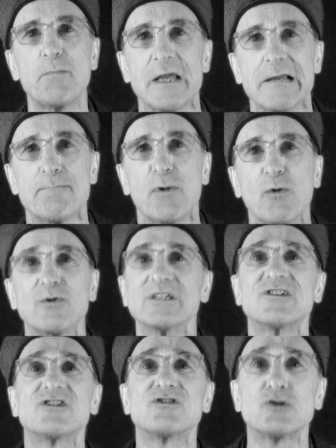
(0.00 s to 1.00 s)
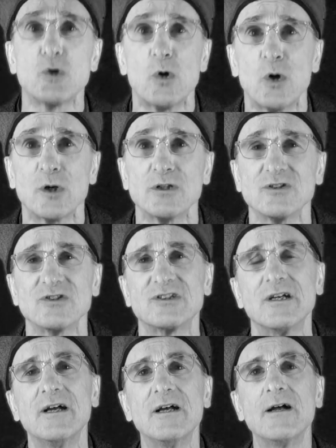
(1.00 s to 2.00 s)
people, restores
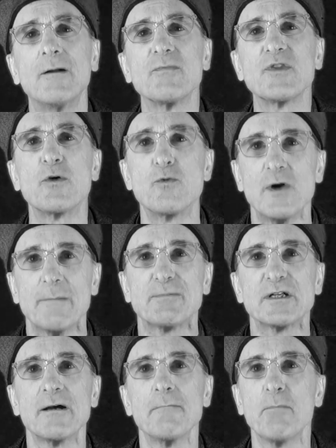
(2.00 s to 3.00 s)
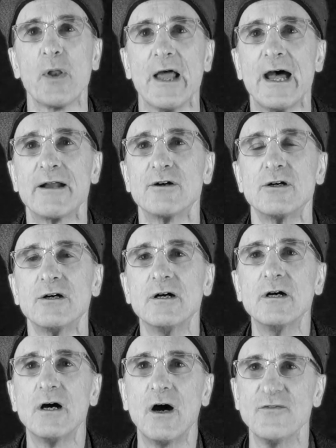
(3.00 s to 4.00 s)
the ripped bladder
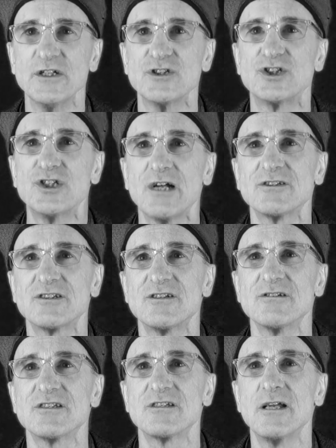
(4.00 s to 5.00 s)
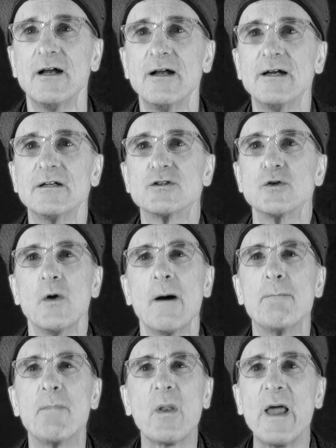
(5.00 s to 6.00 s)
of injustice to a
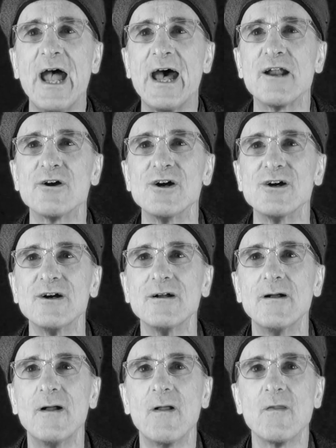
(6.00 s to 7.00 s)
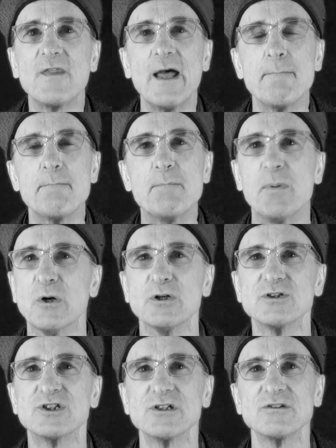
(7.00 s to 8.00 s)
bladder that
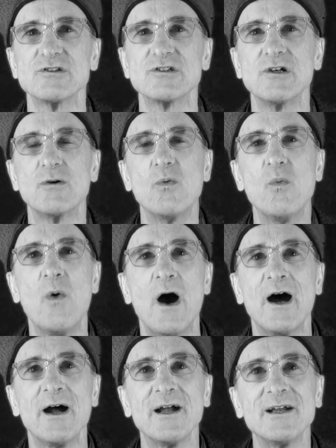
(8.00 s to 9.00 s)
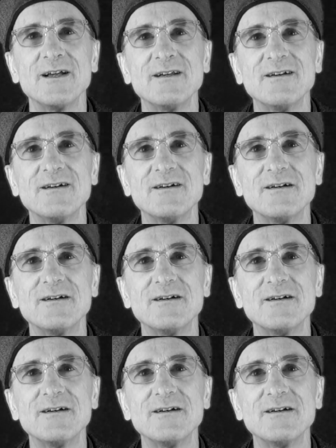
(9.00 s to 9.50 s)
bulges wine,